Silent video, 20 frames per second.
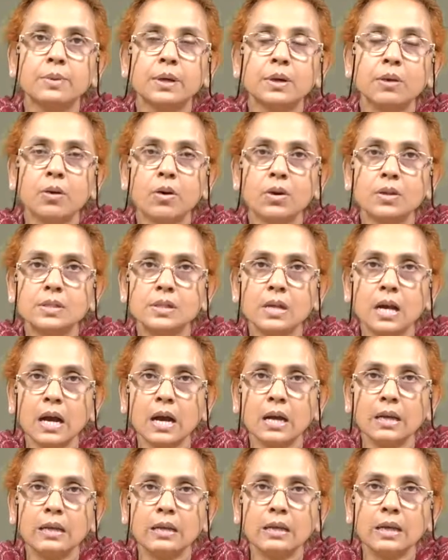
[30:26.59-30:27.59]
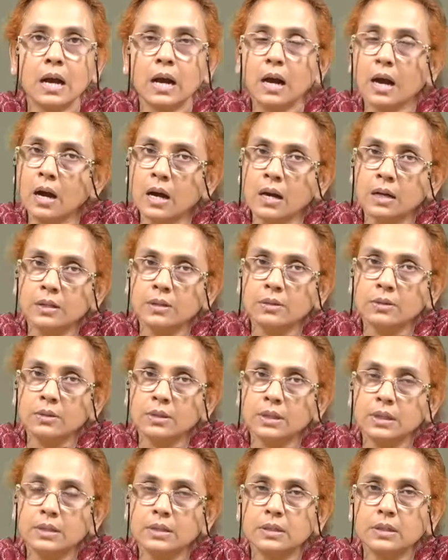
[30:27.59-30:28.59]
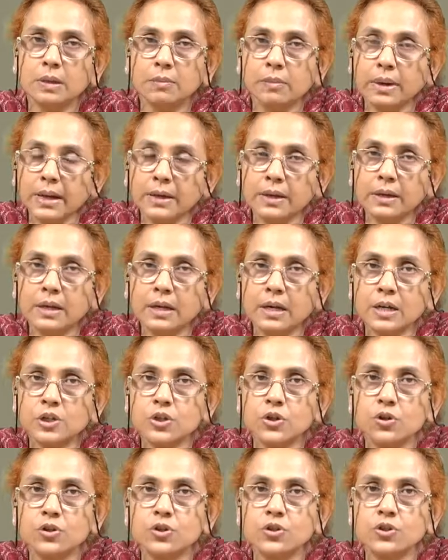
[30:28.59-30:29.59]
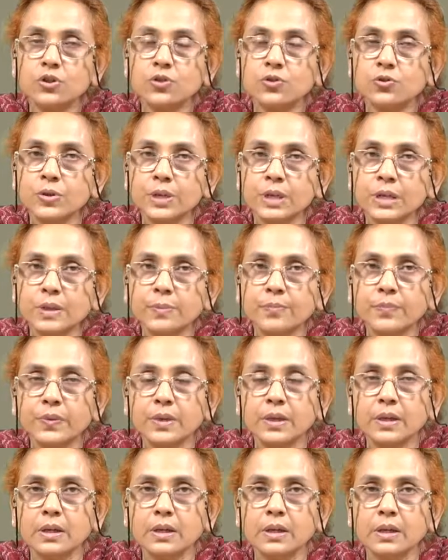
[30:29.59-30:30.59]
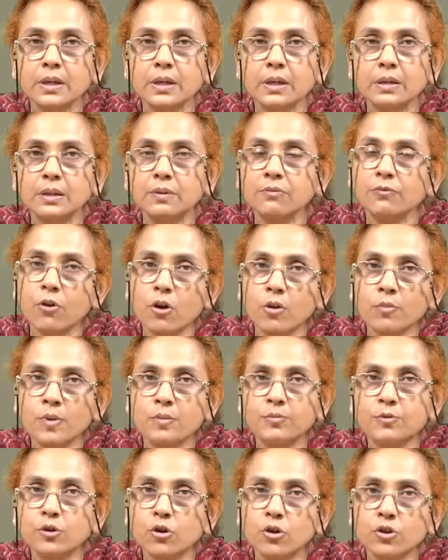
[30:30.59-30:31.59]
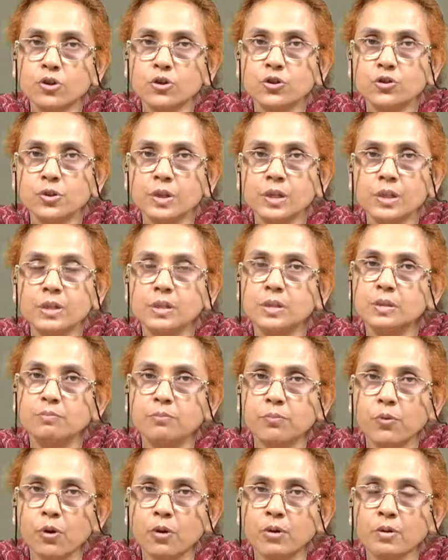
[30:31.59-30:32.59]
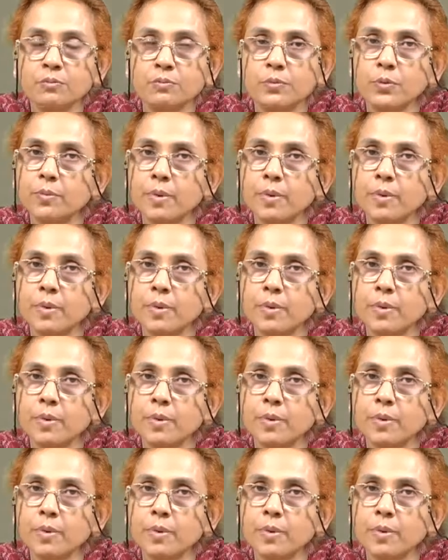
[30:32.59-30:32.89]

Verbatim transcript: because I argued that in America short story, uh, the form of short story is important.